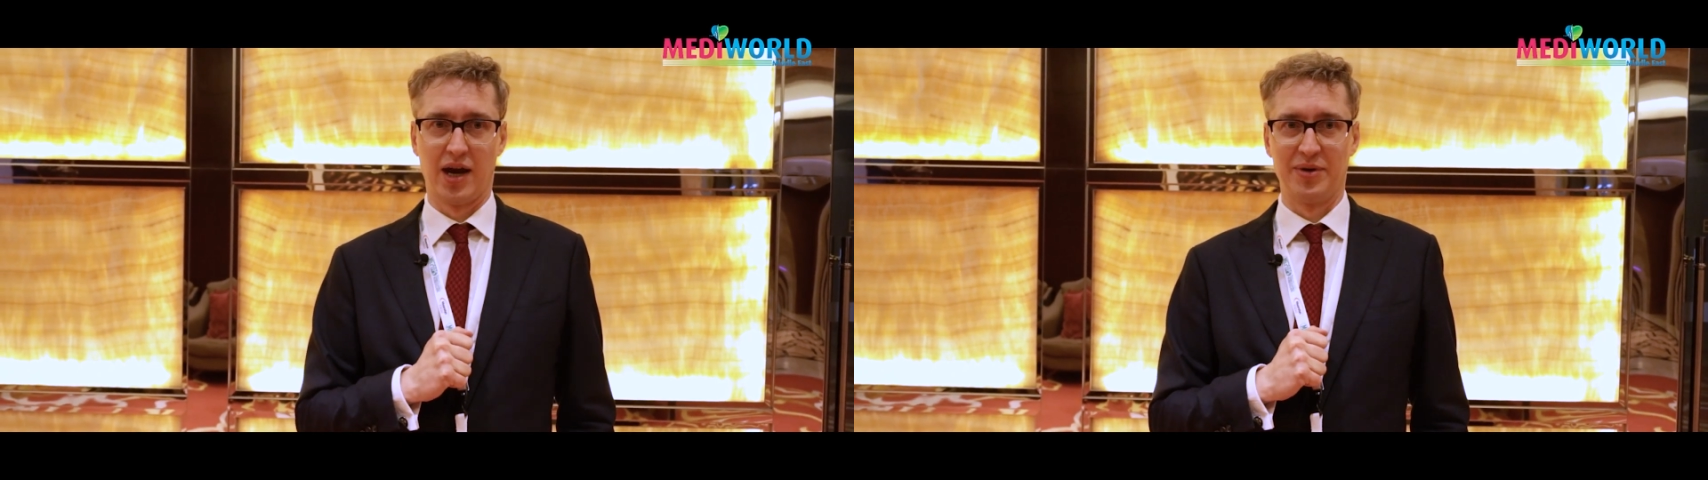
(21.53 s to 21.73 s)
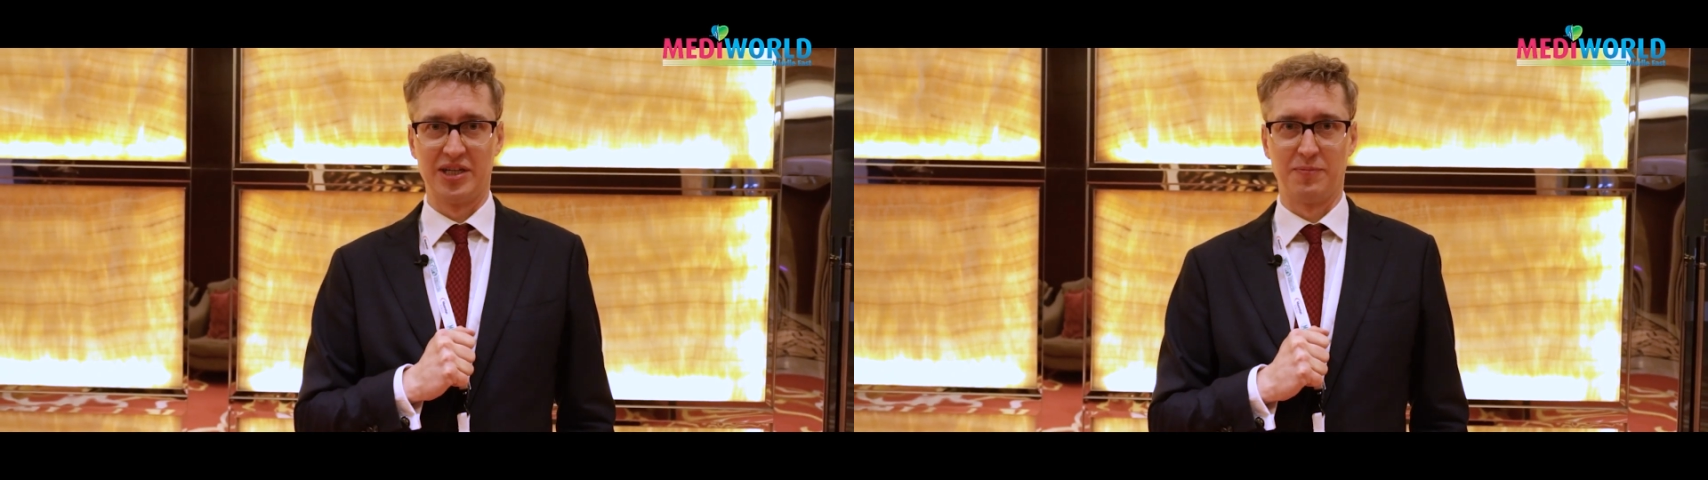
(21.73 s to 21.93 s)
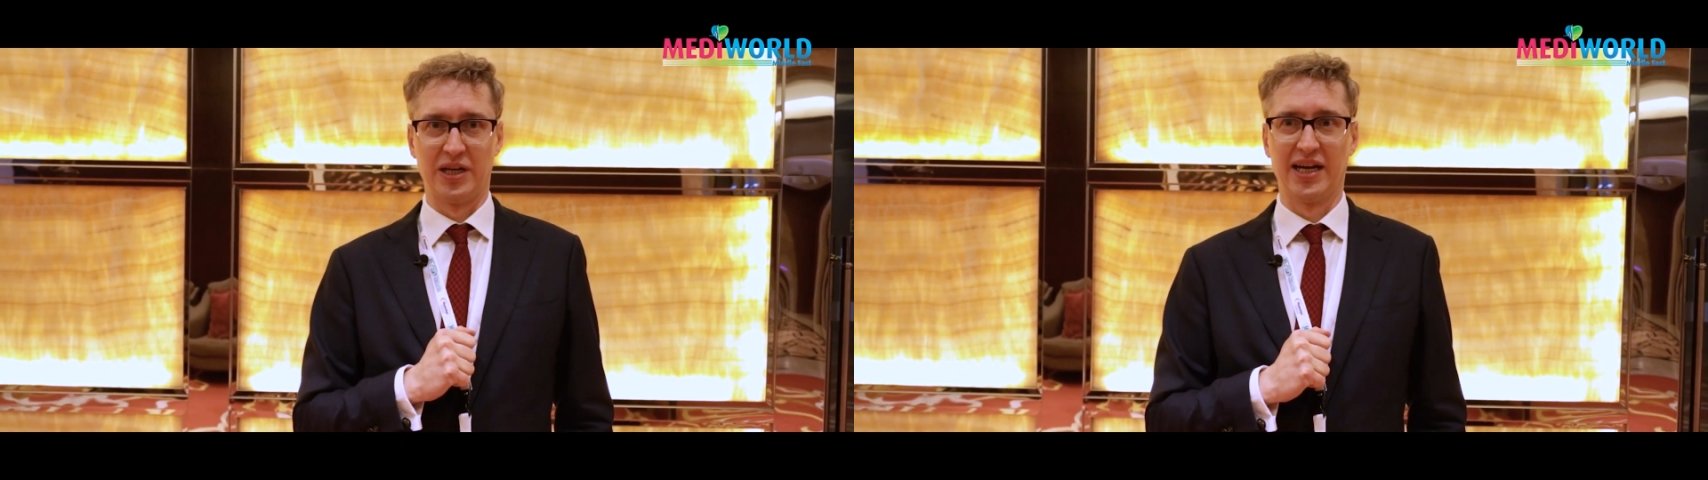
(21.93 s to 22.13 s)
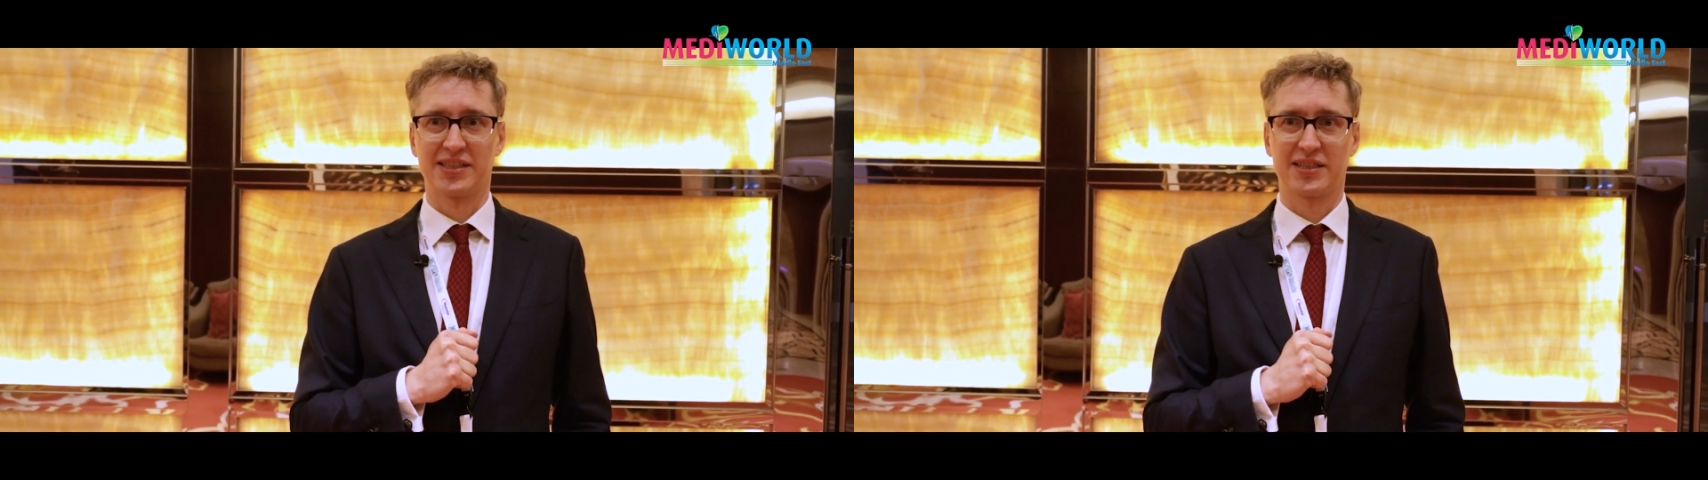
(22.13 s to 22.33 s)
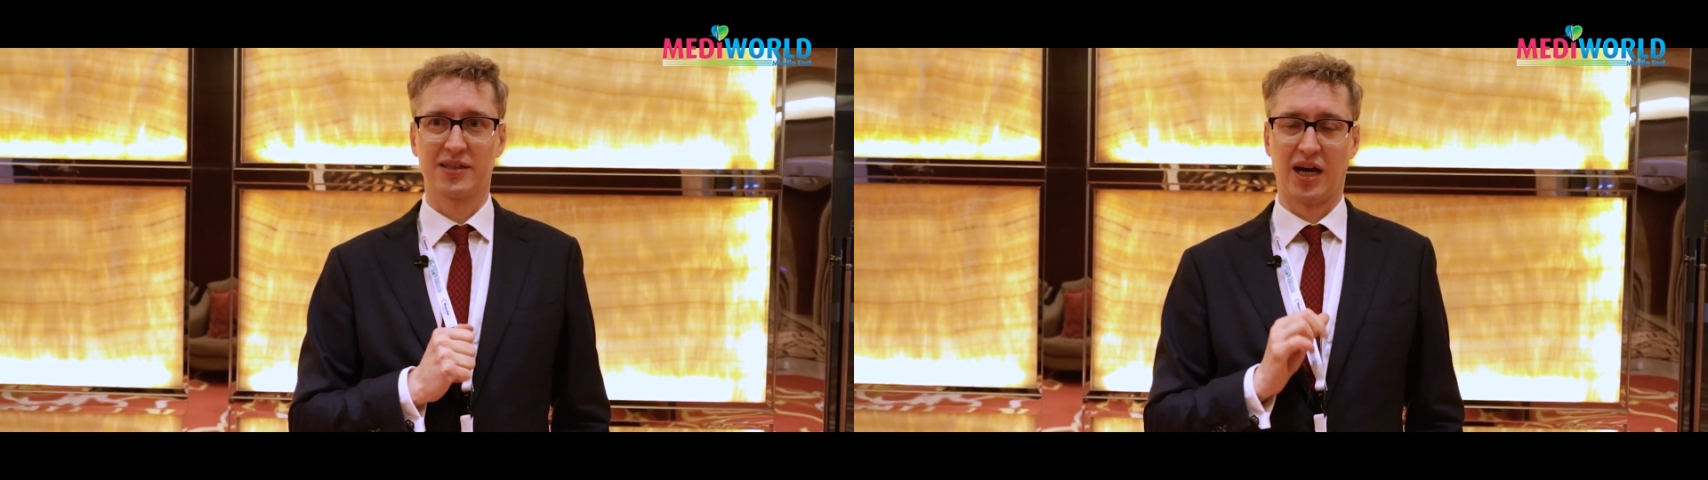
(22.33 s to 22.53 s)

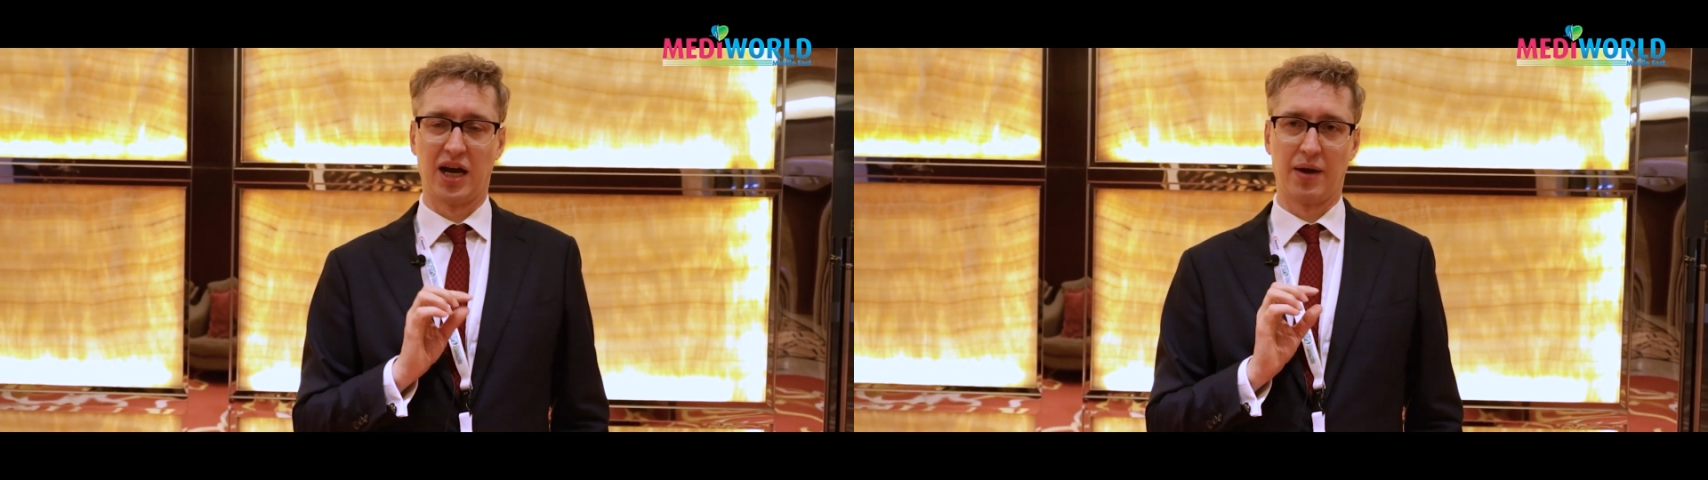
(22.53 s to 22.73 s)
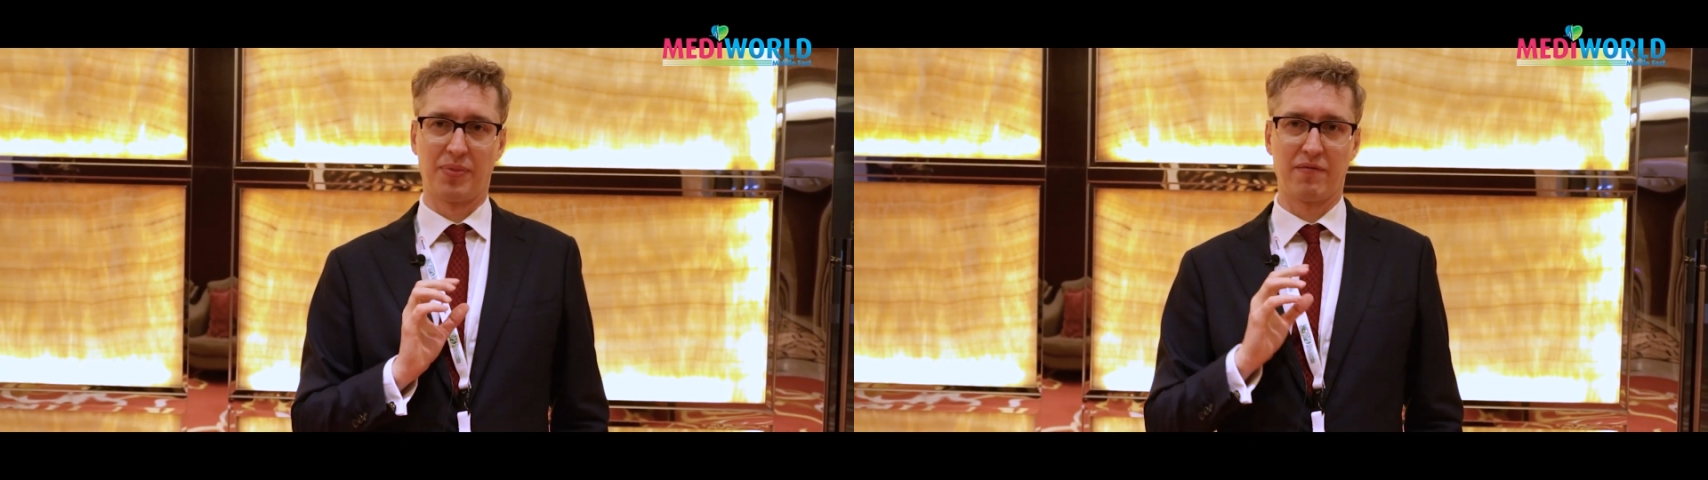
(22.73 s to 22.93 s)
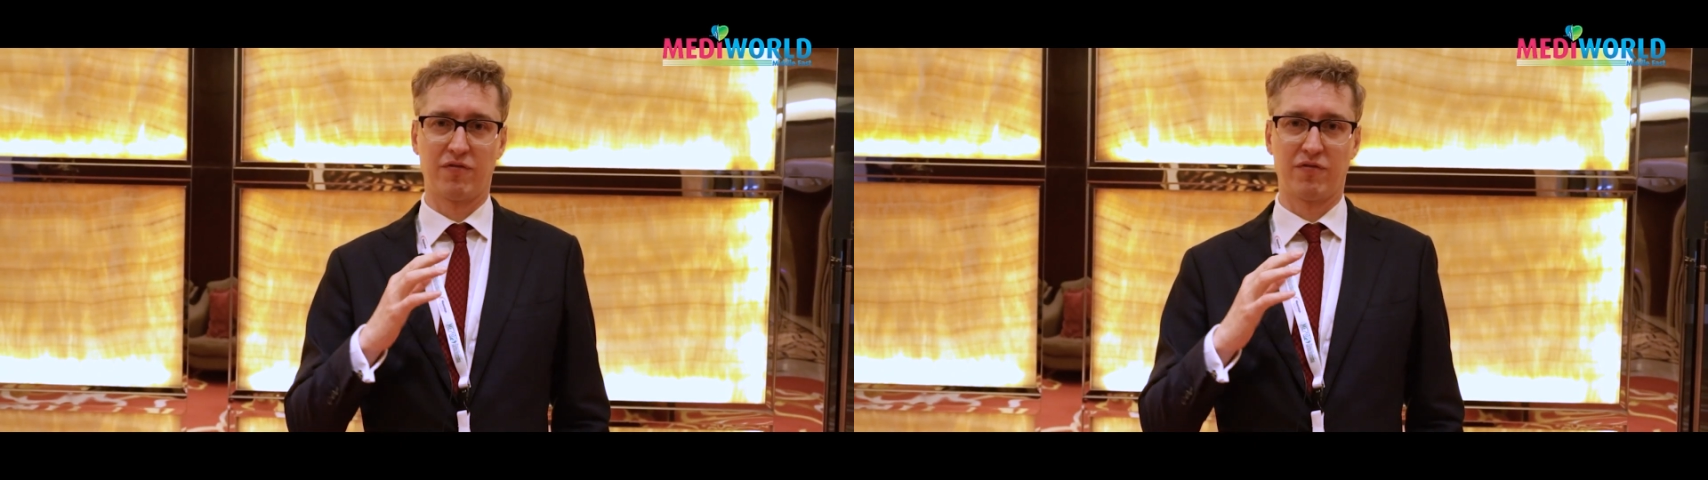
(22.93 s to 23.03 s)
MEPDPS um,